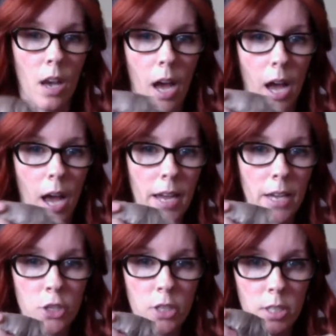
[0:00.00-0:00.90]
I
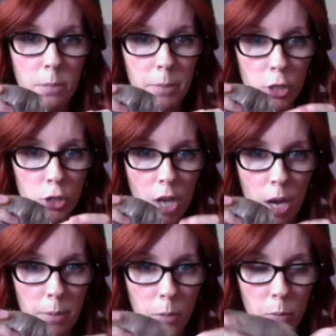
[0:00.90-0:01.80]
actually did a better
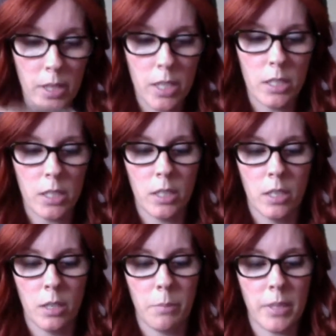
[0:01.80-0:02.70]
job than what they did,
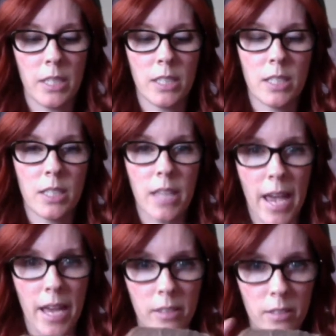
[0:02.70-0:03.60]
but this is the
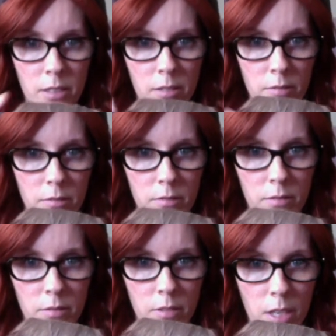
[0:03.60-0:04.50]
end.
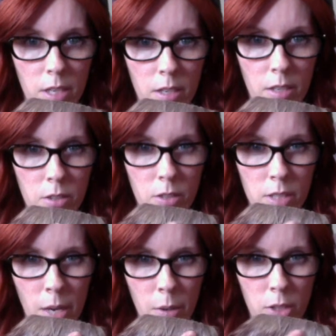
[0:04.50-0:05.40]
So
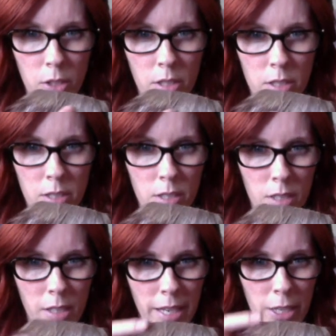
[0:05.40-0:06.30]
see how it looks
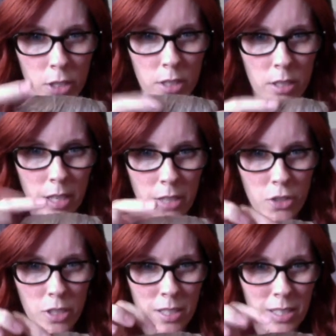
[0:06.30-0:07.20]
lighter and
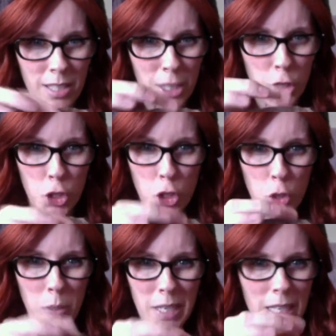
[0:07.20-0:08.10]
just, it's
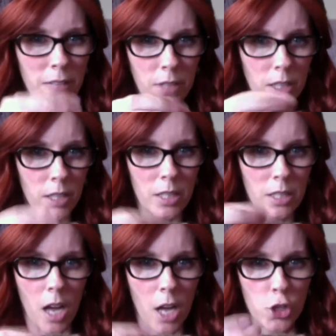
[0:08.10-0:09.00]
too even. It's
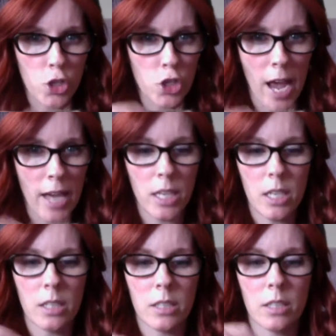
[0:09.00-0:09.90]
not
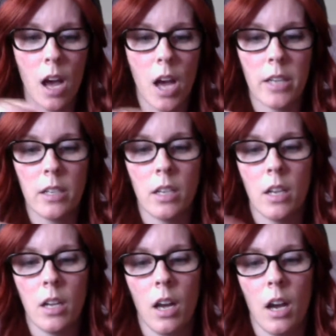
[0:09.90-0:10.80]
shaggy, it's not,
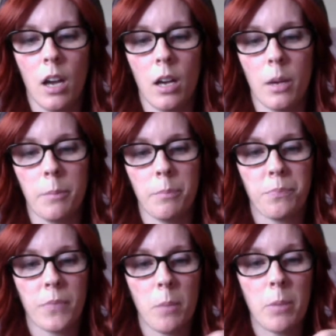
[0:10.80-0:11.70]

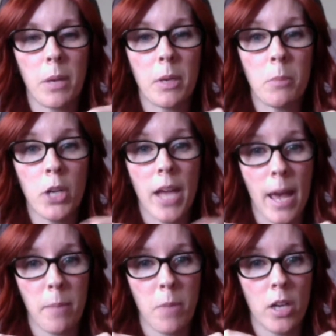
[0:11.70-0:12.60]
but I'm going to put a
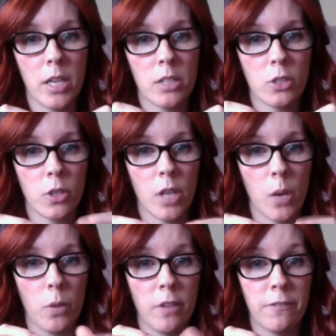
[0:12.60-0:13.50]
hem on it so that
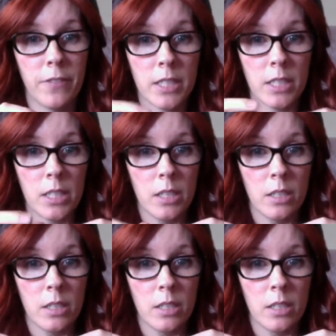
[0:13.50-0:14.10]
we'll fix it,